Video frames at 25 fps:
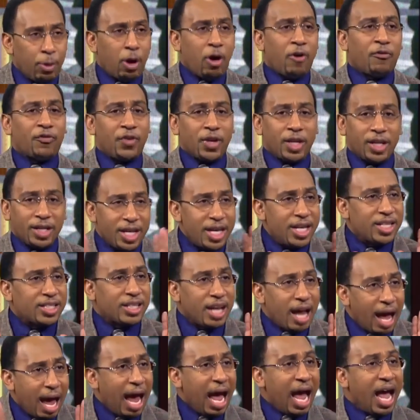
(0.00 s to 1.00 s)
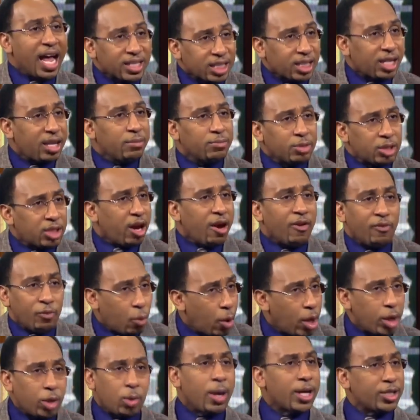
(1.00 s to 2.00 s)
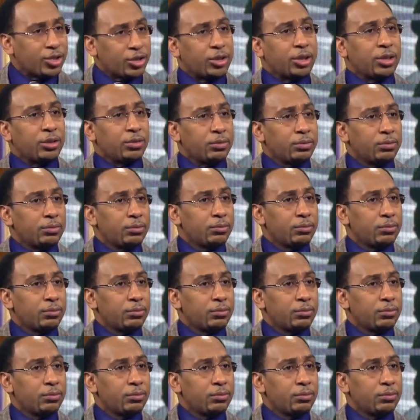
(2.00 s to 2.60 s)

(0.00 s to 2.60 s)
Burfict needs to ask himself one question.